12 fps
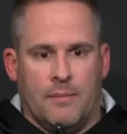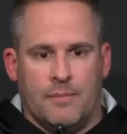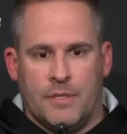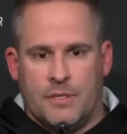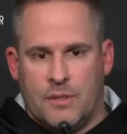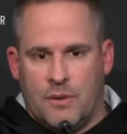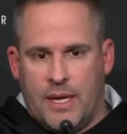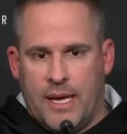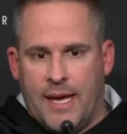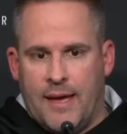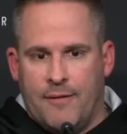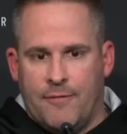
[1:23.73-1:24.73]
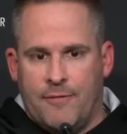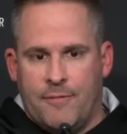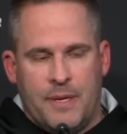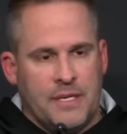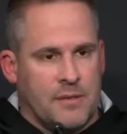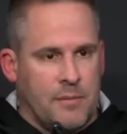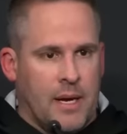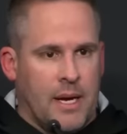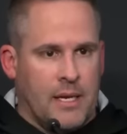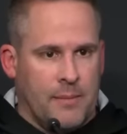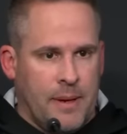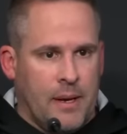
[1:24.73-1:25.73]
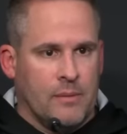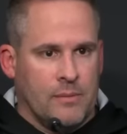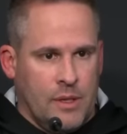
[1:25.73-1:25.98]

just so they have peace of mind about,